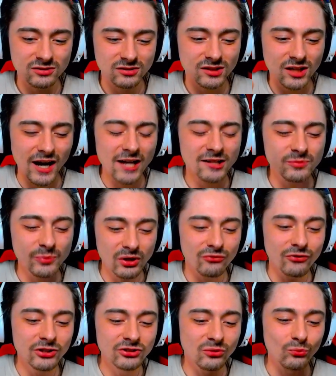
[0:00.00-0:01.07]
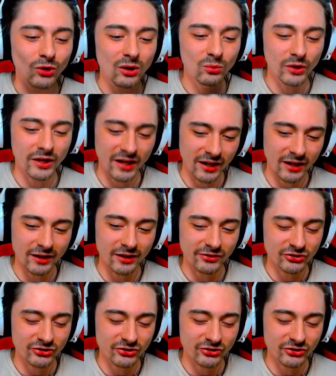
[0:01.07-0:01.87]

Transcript: there has to be a reason why we're here.